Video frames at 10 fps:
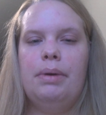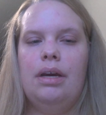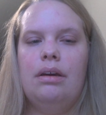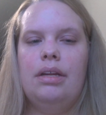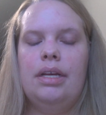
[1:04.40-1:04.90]

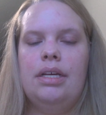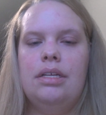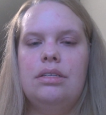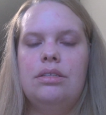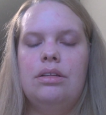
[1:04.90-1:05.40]
about
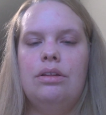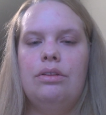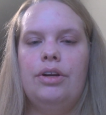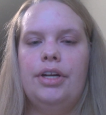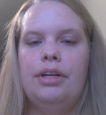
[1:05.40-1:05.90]
is
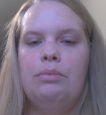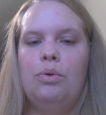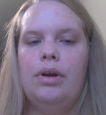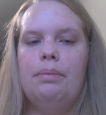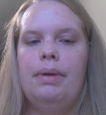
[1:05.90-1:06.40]
learning
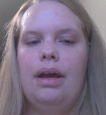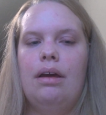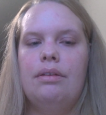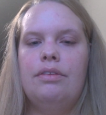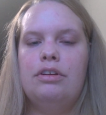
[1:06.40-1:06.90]
more
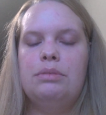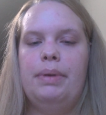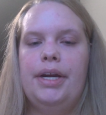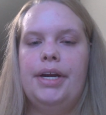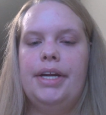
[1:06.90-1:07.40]
about those
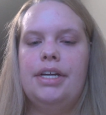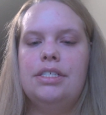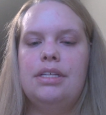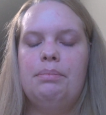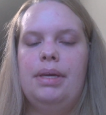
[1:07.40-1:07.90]

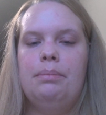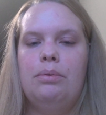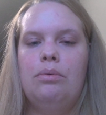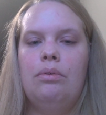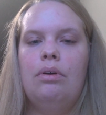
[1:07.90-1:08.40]
barriers that
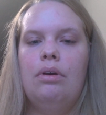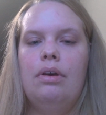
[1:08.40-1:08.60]
people